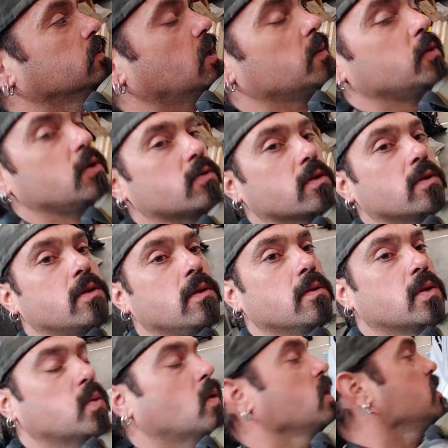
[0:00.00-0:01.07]
I'm using
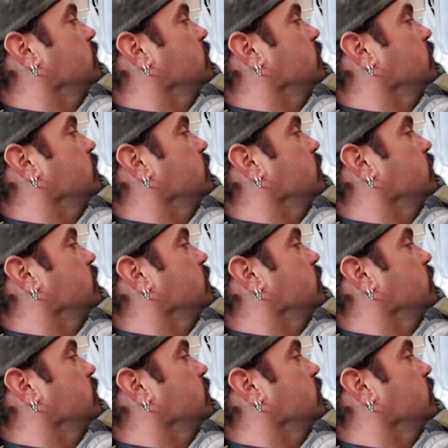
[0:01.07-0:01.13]
220